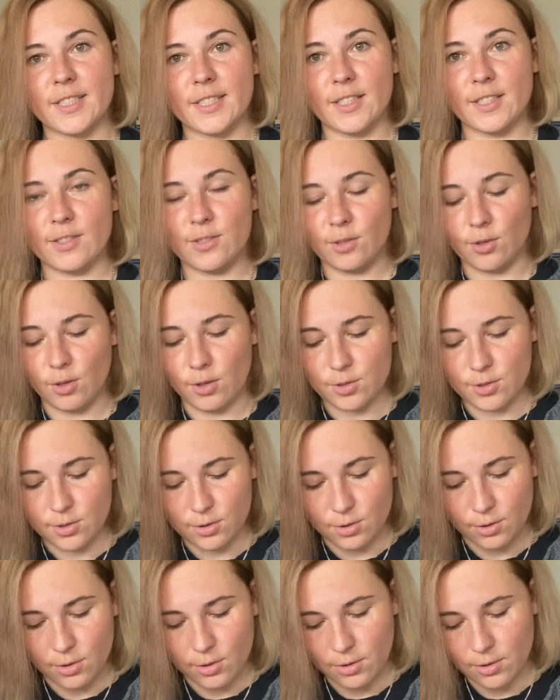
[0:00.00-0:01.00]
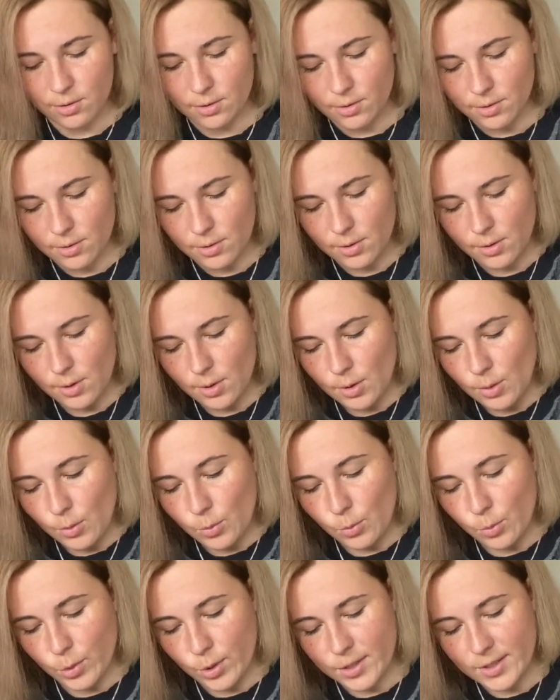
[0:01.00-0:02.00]
is also
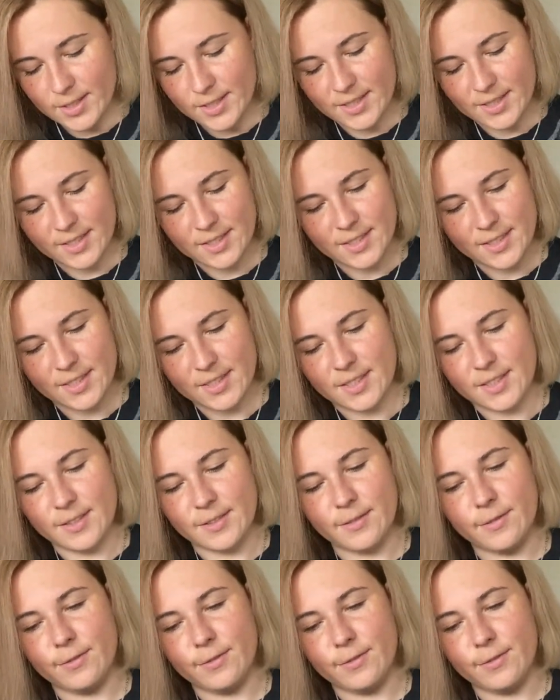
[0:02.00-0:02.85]
onesies